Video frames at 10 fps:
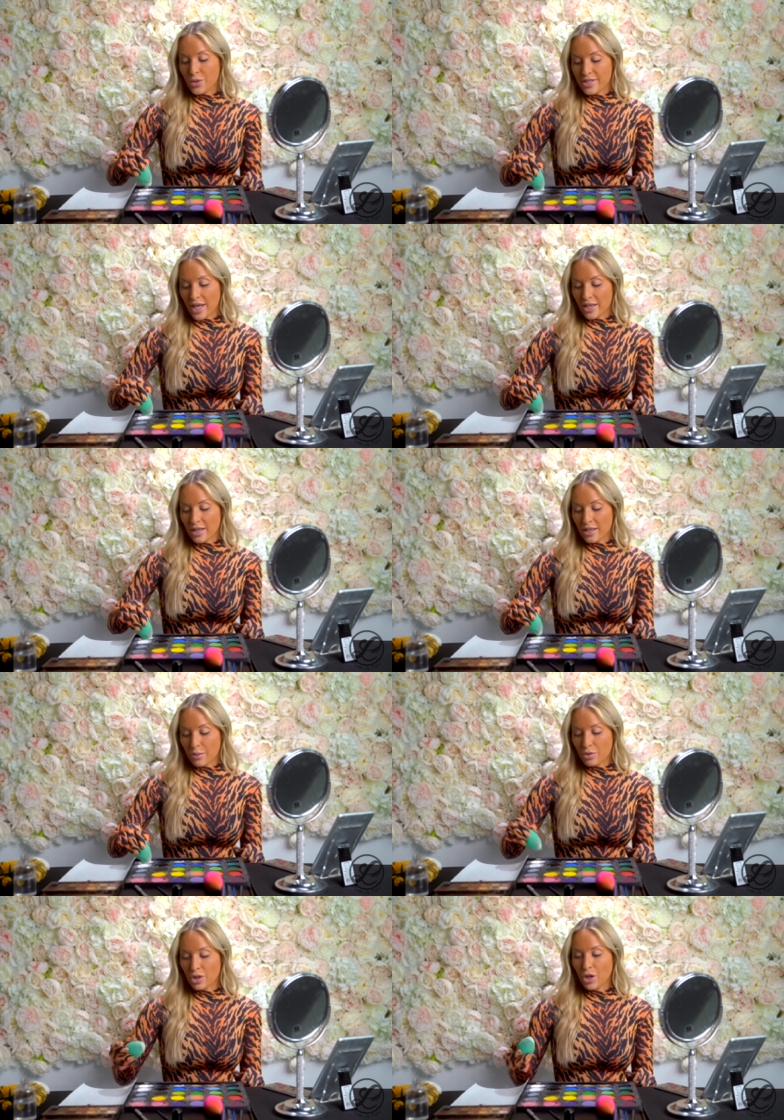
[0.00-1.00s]
second,
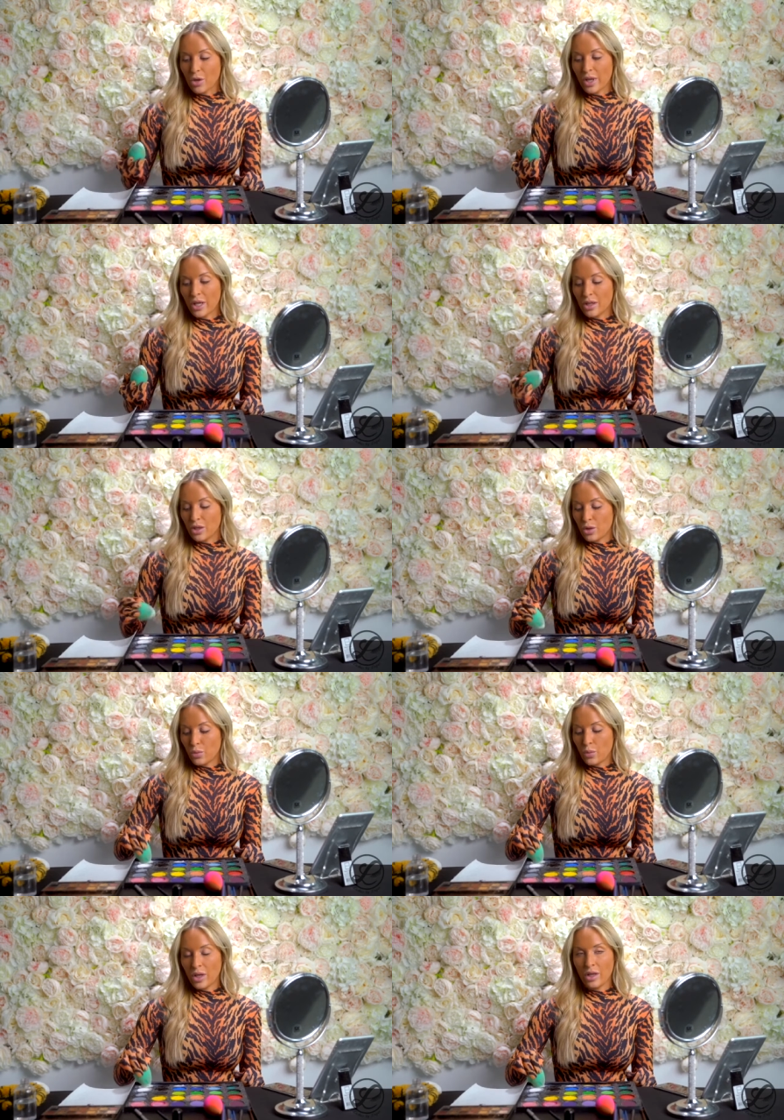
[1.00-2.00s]
I'm gonna go
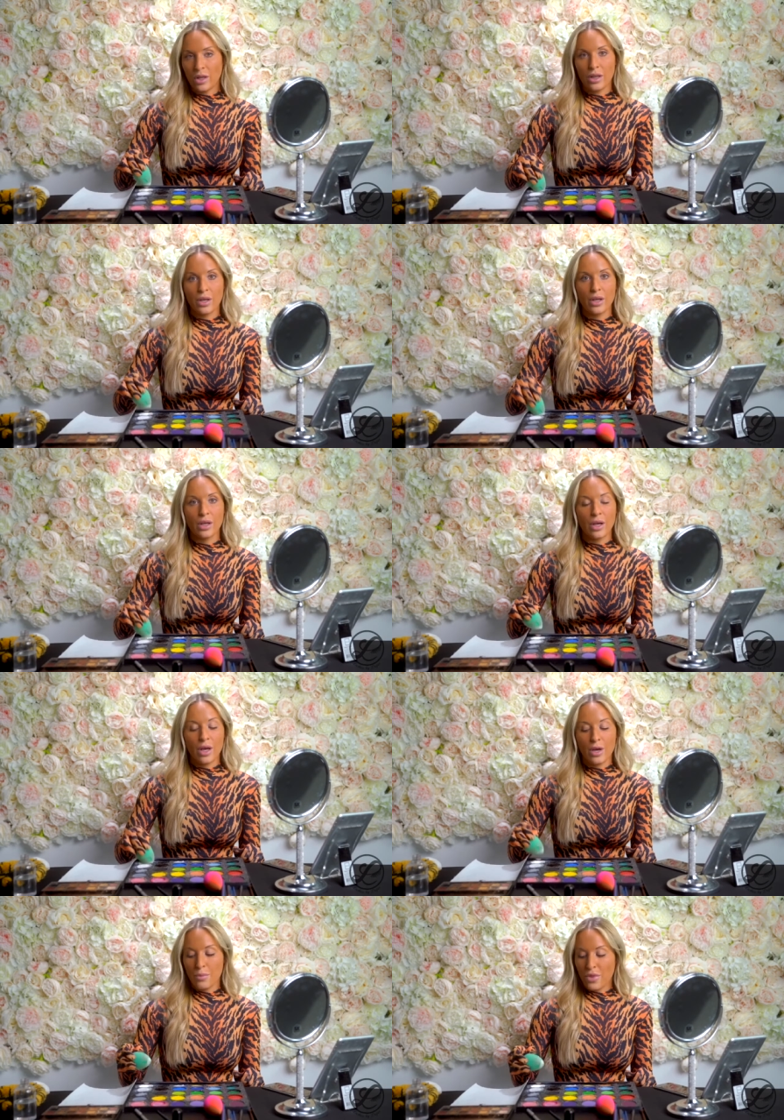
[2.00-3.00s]
in with
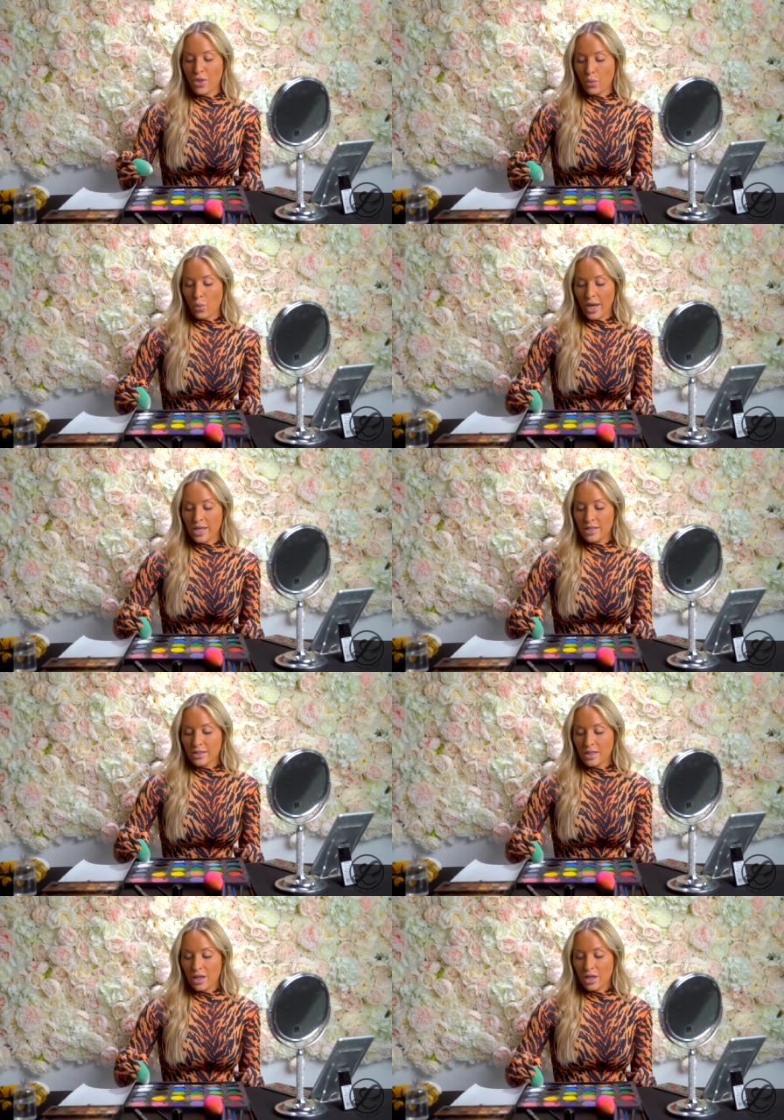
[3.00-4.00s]
um, the white.